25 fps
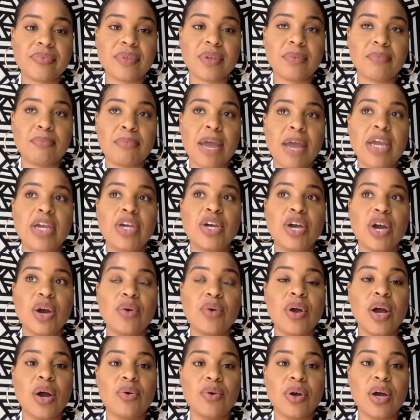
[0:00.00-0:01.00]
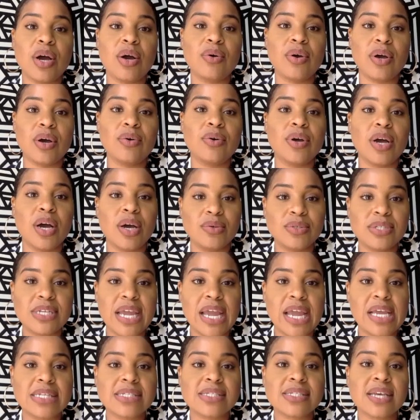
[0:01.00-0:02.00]
my go
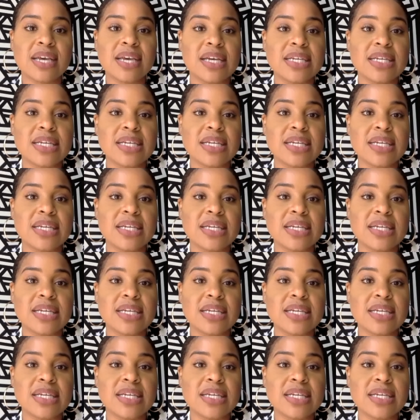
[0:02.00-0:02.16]
days because